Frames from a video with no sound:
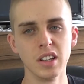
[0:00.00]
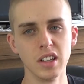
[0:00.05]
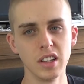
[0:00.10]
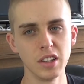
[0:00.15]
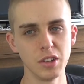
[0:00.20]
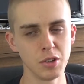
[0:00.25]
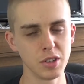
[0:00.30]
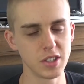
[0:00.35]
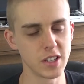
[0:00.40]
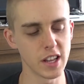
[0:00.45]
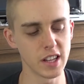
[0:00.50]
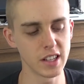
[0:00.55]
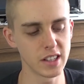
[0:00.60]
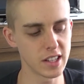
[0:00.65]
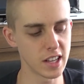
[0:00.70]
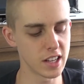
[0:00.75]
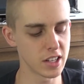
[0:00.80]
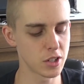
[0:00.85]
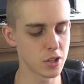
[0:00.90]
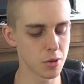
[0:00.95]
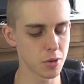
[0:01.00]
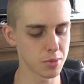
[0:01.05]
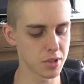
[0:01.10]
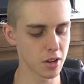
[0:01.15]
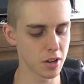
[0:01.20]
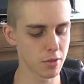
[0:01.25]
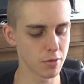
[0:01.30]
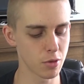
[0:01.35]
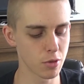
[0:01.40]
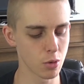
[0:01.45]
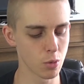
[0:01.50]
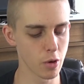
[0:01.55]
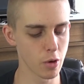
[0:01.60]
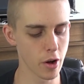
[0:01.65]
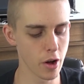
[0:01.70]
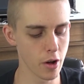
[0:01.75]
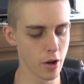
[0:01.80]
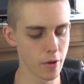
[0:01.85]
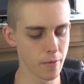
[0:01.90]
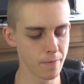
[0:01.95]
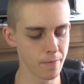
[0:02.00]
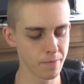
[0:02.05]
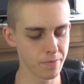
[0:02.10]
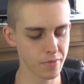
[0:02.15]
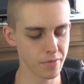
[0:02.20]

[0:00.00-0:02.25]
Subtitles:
use that desktop setup for a while.